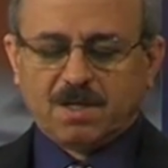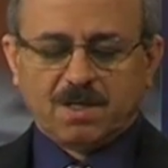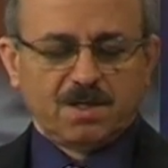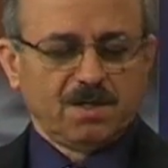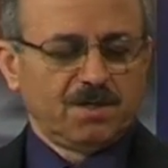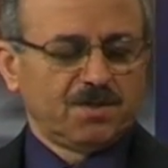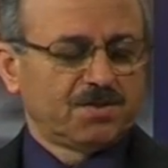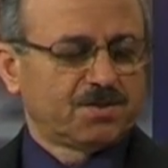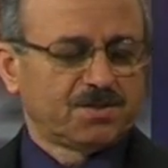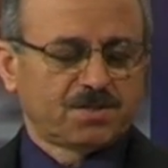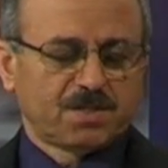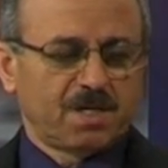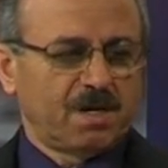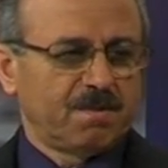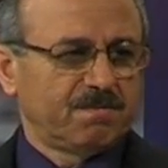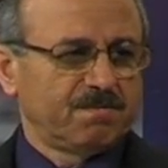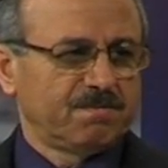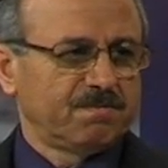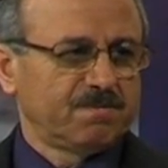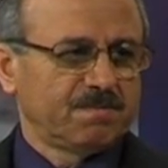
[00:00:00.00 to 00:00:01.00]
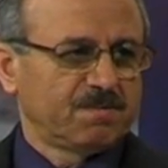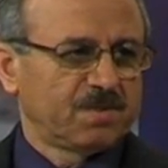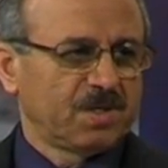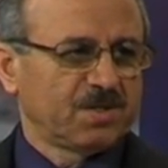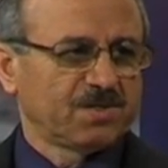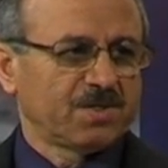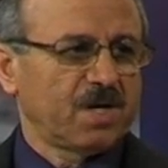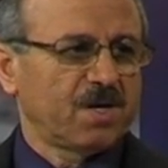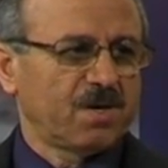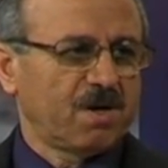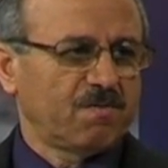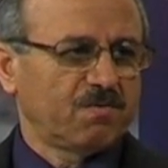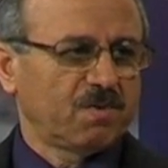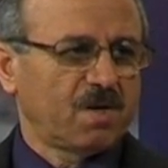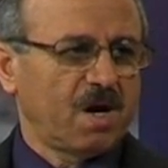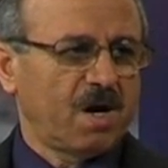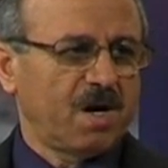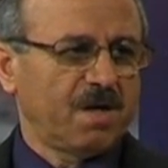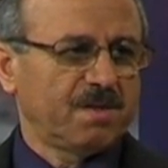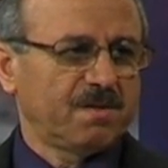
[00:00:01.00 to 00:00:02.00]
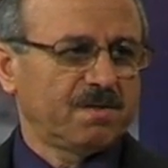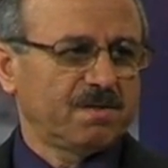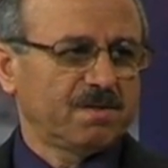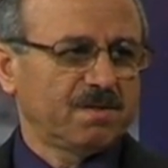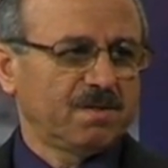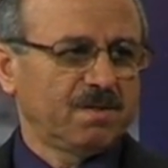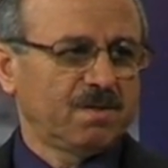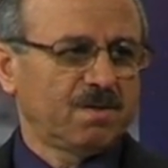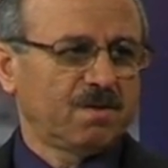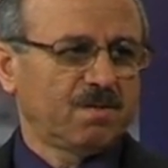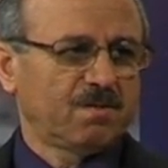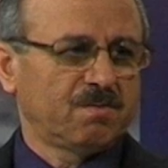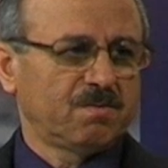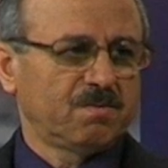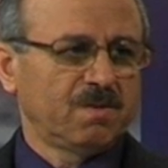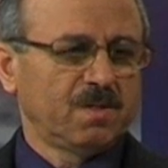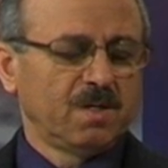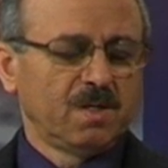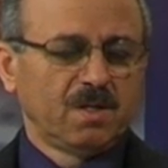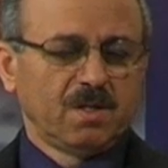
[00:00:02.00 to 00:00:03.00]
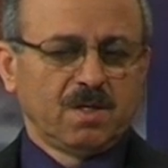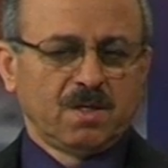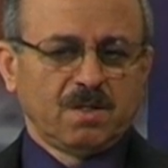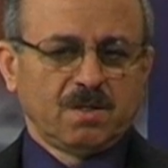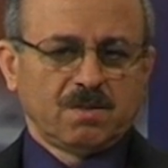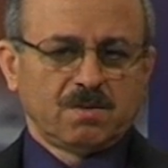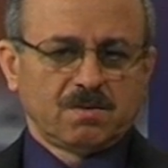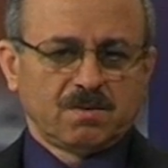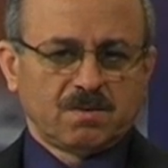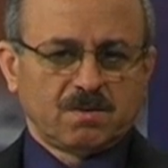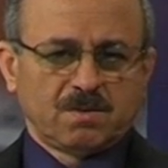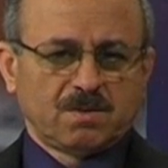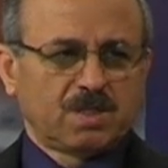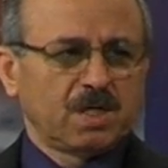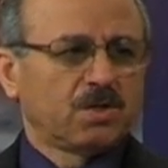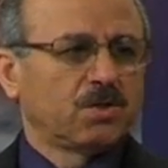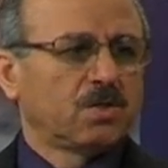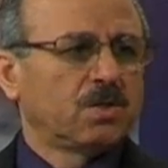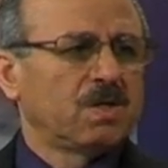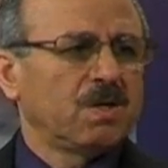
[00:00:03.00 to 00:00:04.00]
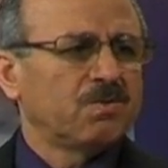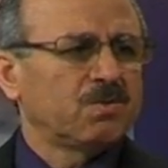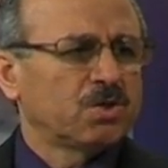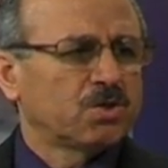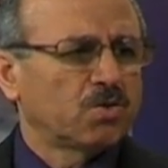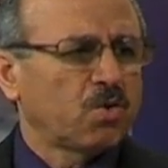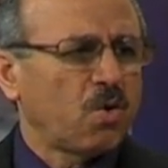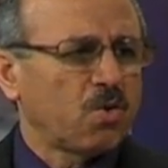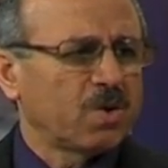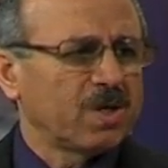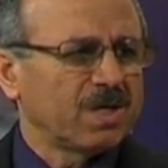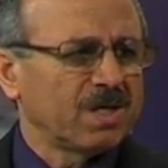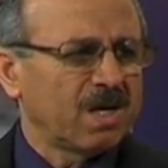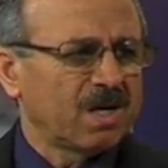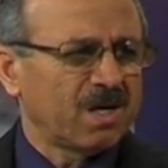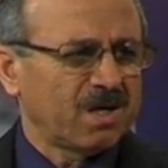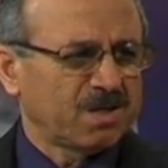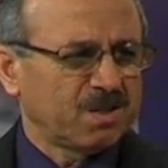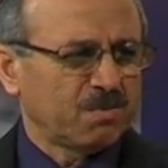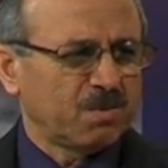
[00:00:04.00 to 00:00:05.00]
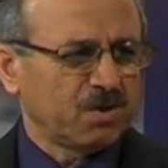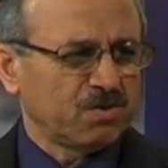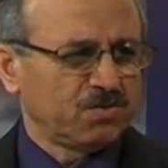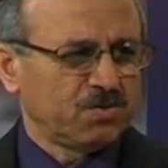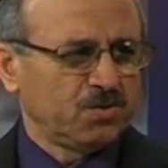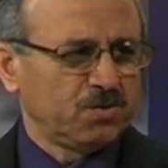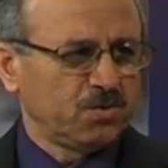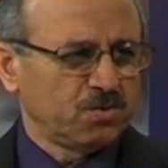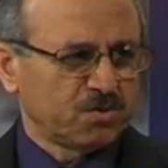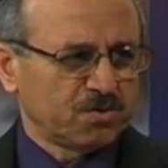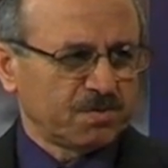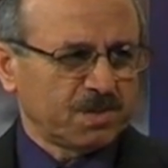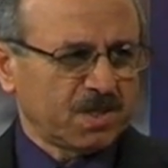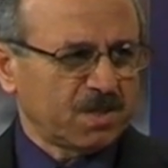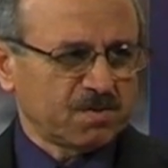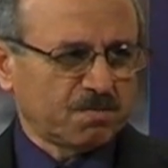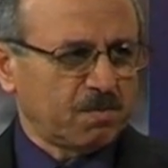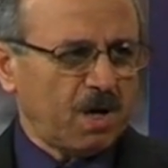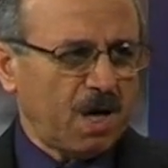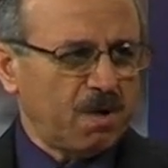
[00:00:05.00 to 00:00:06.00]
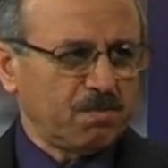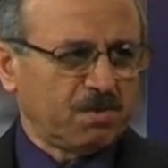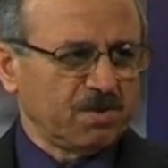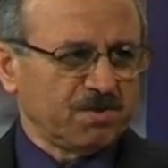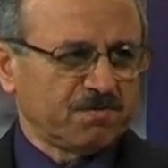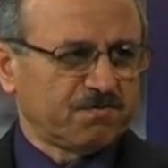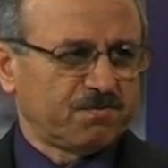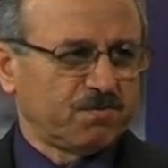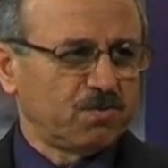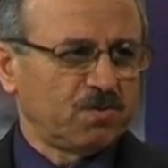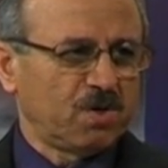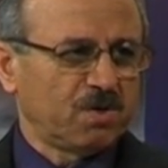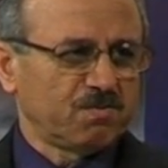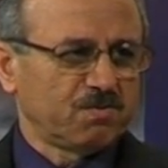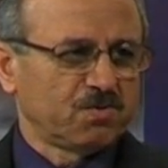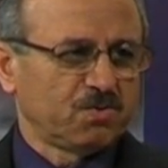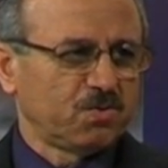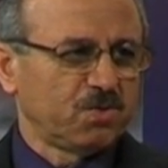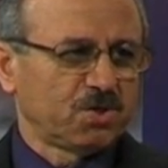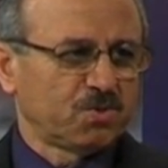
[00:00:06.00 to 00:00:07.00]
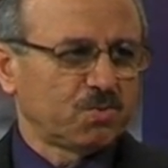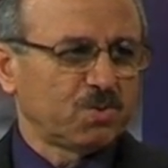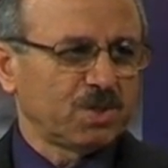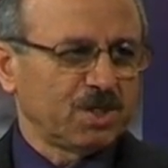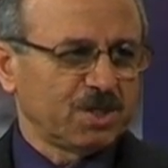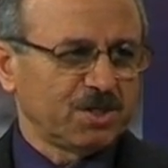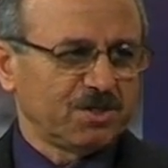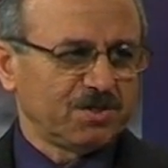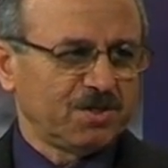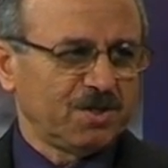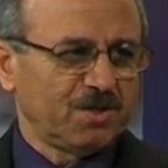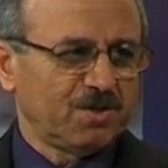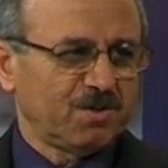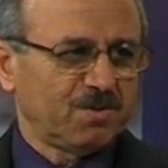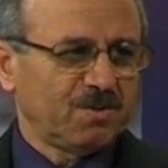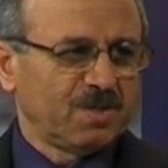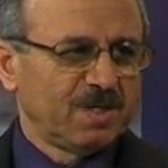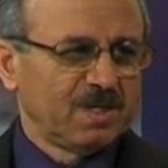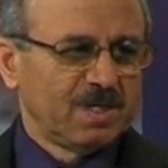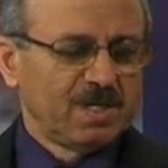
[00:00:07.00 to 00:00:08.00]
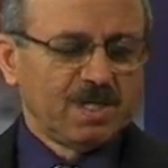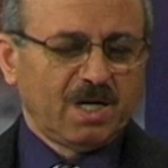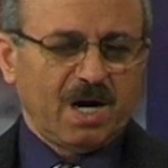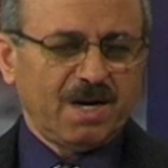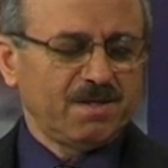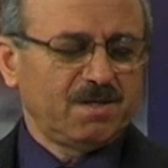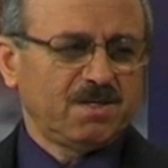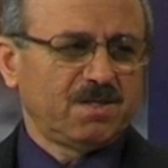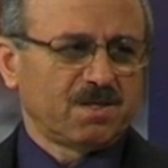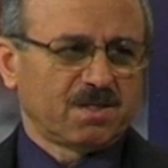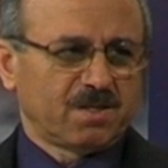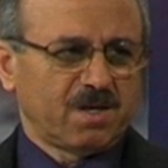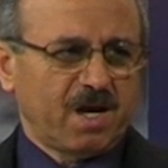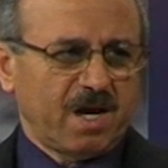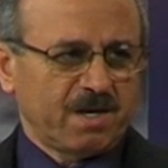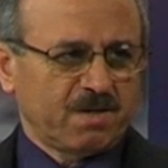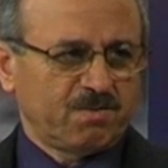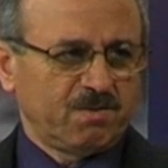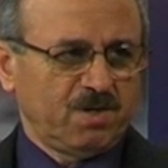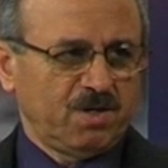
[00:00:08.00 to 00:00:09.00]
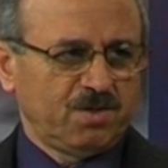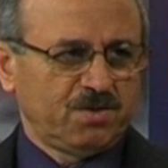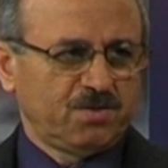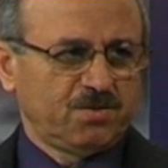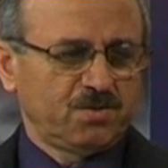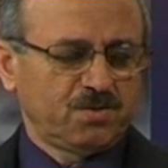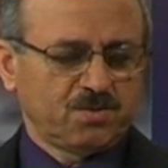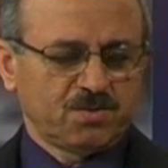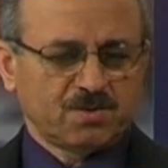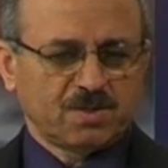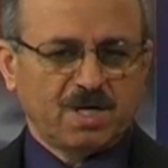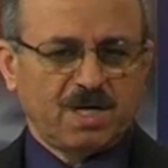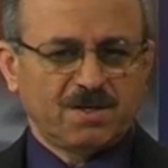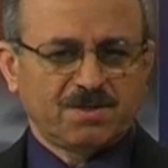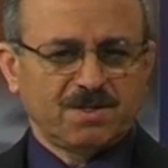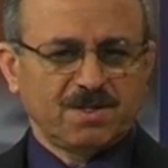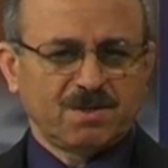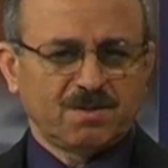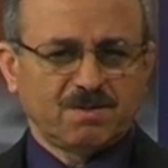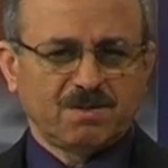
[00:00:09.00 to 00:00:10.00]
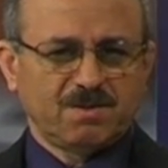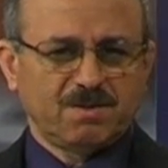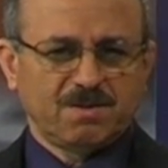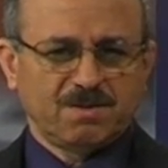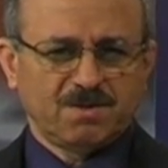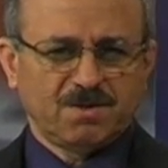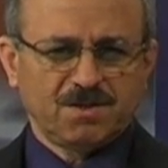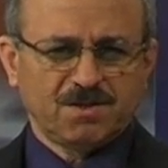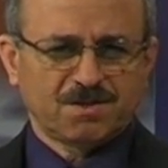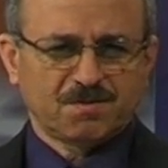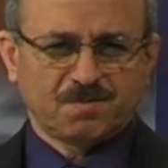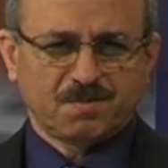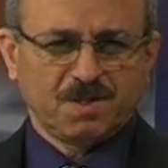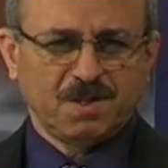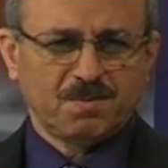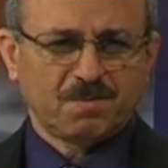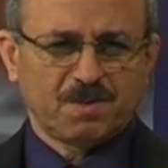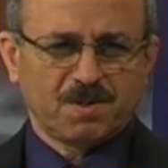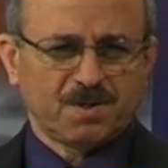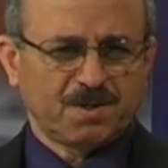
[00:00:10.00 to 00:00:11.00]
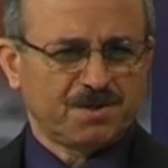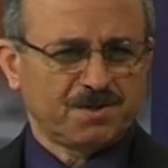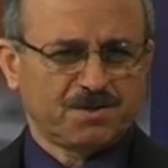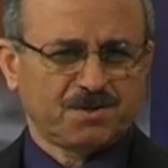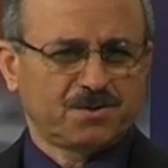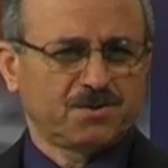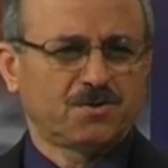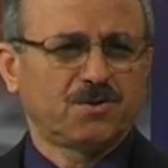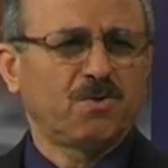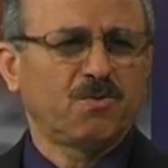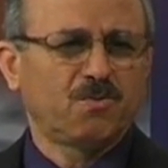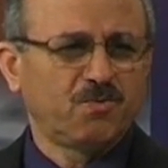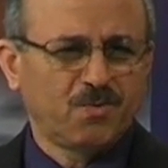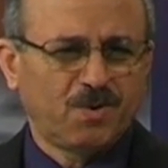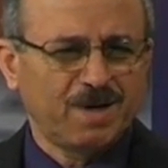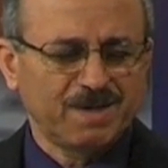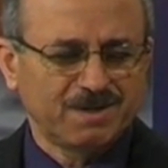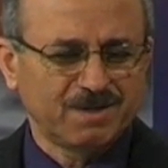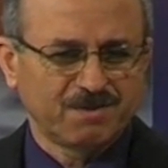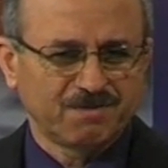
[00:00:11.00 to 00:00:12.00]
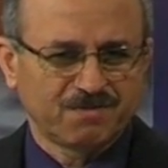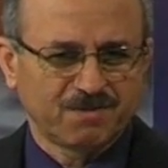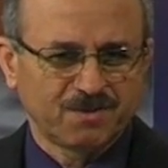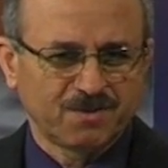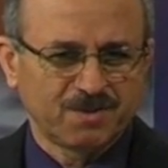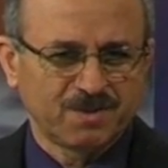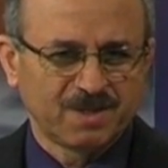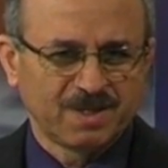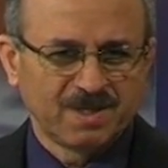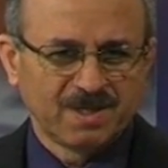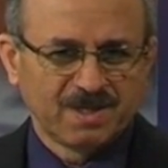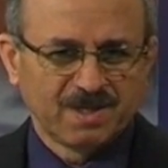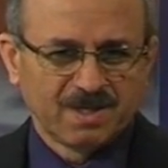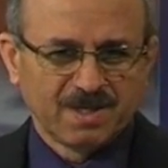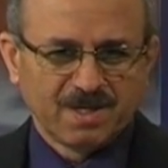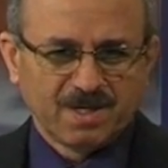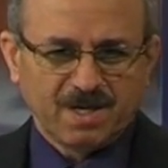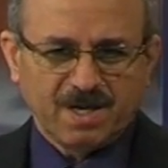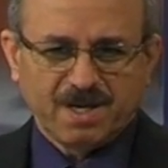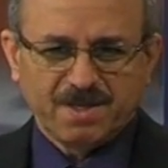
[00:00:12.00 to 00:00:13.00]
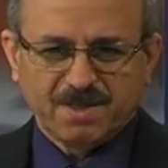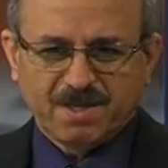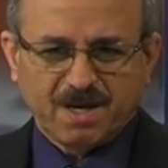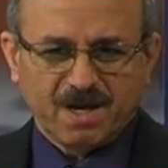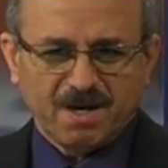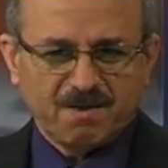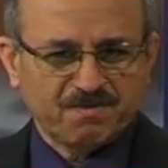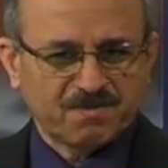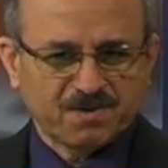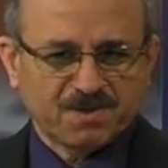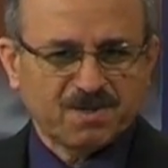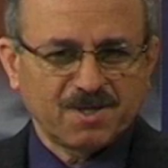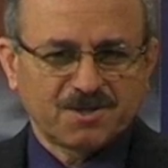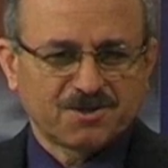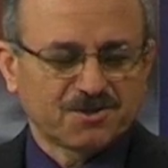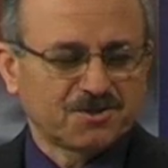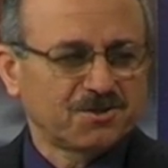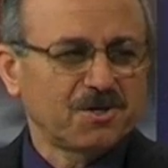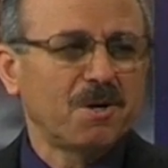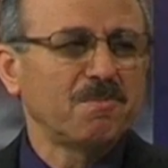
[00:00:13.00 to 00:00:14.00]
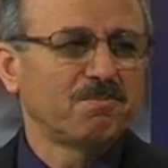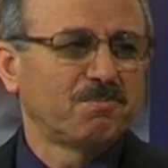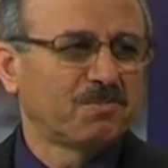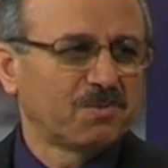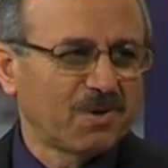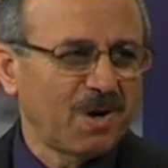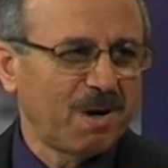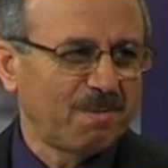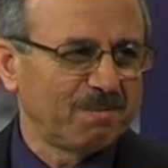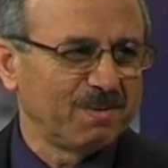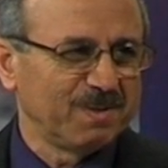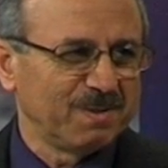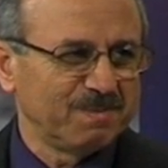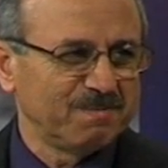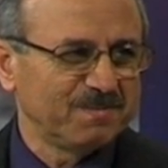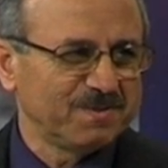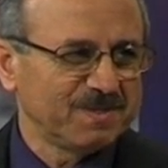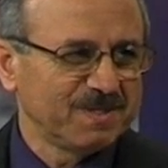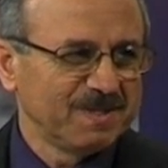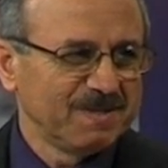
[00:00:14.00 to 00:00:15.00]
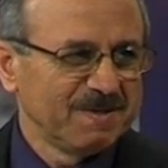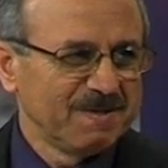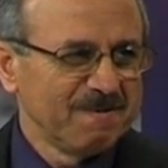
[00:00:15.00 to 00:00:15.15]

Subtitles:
is the Son of God, you know. They were talking a lot about Jews, because Bible is full of Jewish words, you know. I didn't like really Jews. I said, these people are so wonderful, and they have got some problems.